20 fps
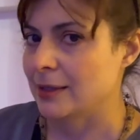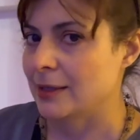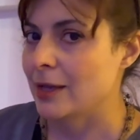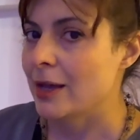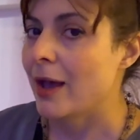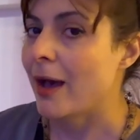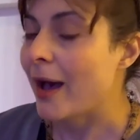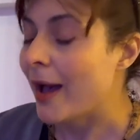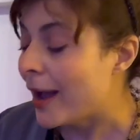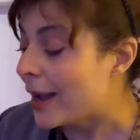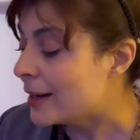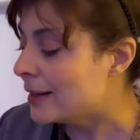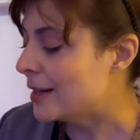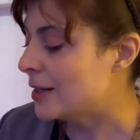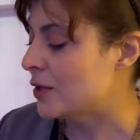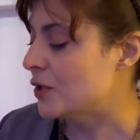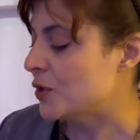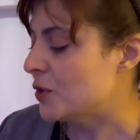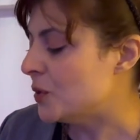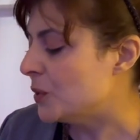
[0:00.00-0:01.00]
Highlight
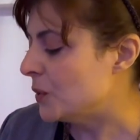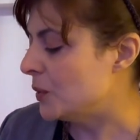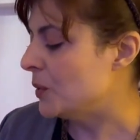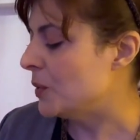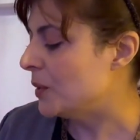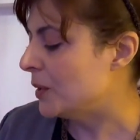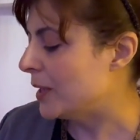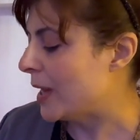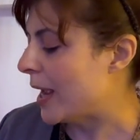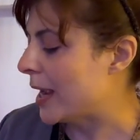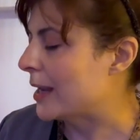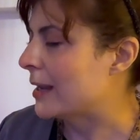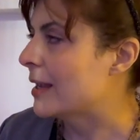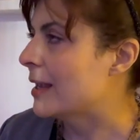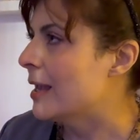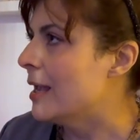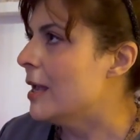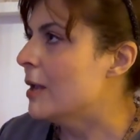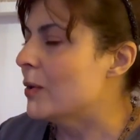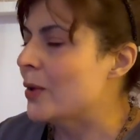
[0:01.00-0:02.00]
should look like,
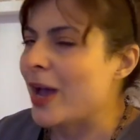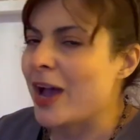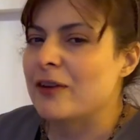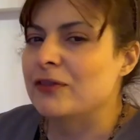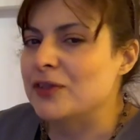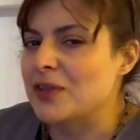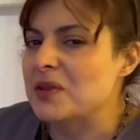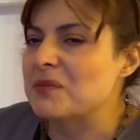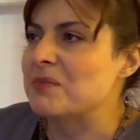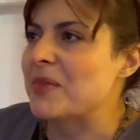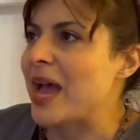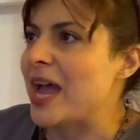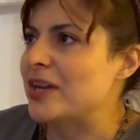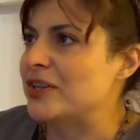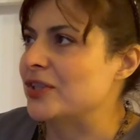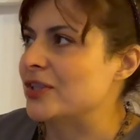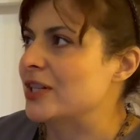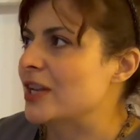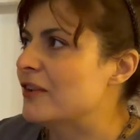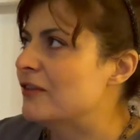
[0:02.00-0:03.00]
you have to
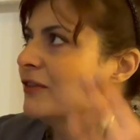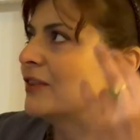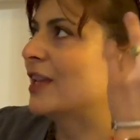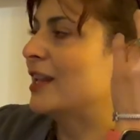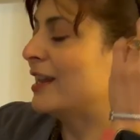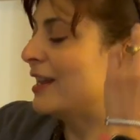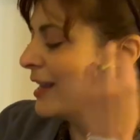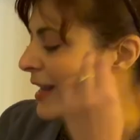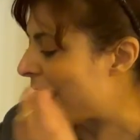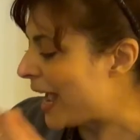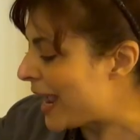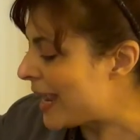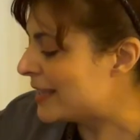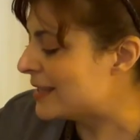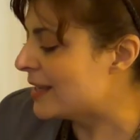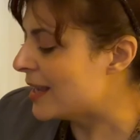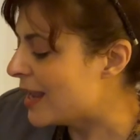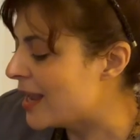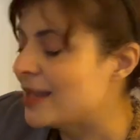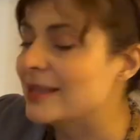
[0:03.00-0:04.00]
imagine if the light
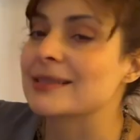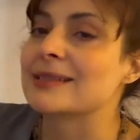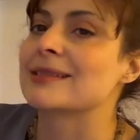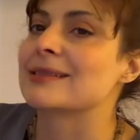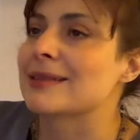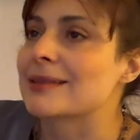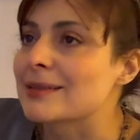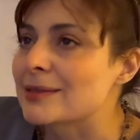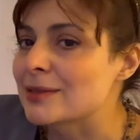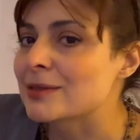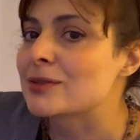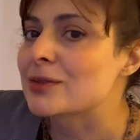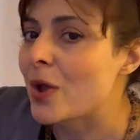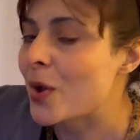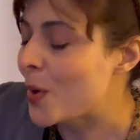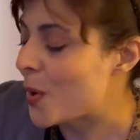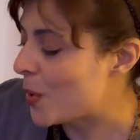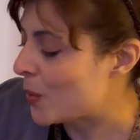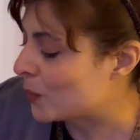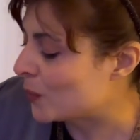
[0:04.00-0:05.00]
hits the
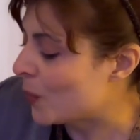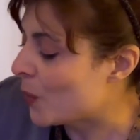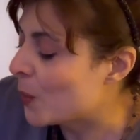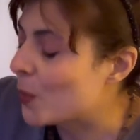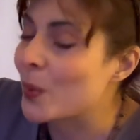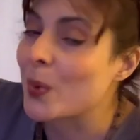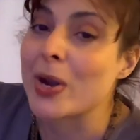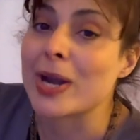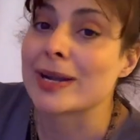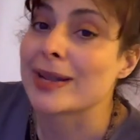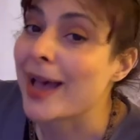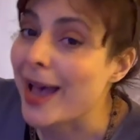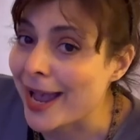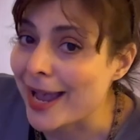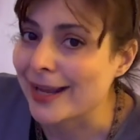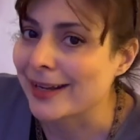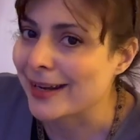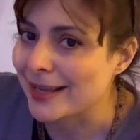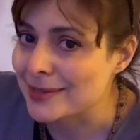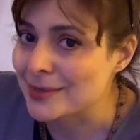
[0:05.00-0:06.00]
stone where the
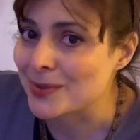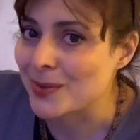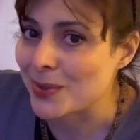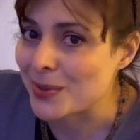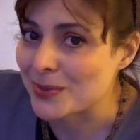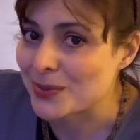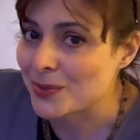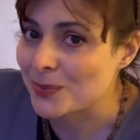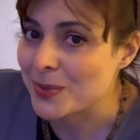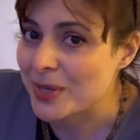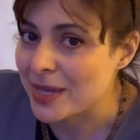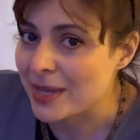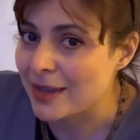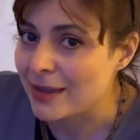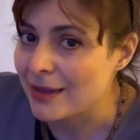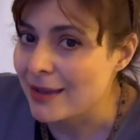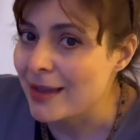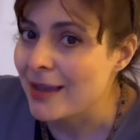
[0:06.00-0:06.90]
highlight is going to be.